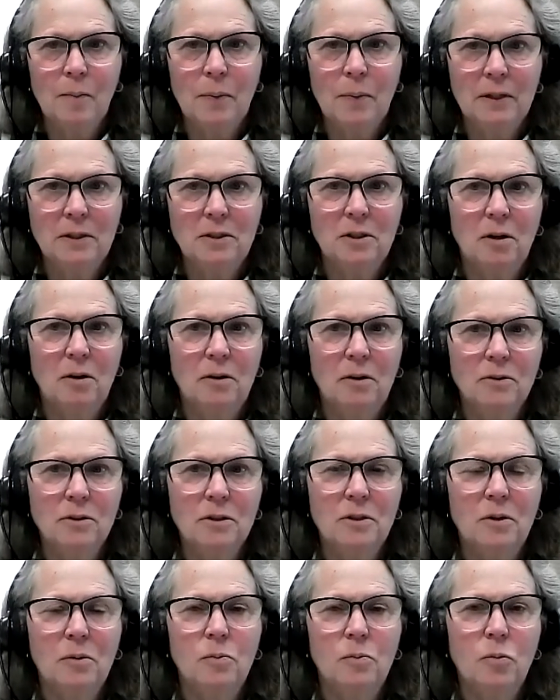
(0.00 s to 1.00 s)
but it's
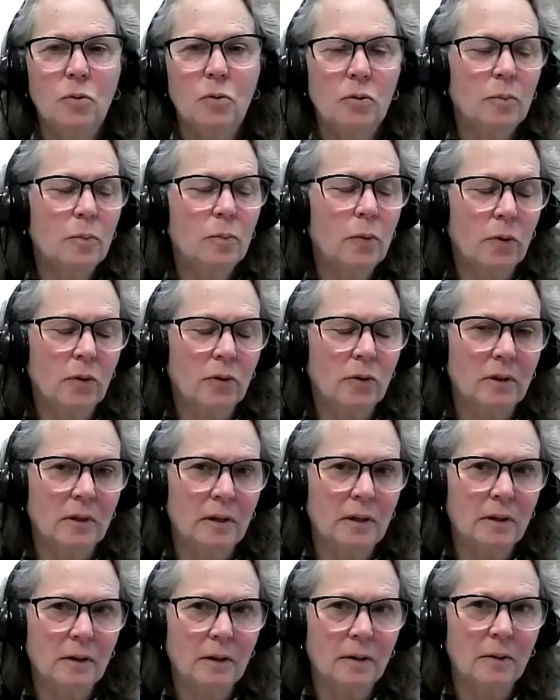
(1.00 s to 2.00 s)
also more
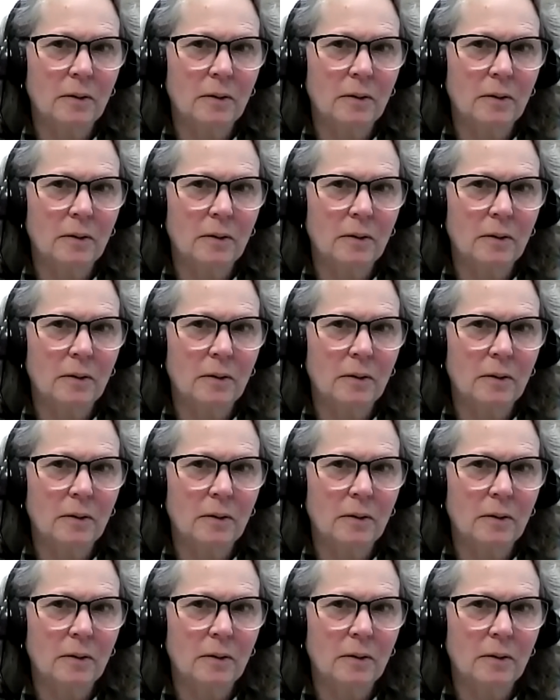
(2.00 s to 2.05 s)
importantly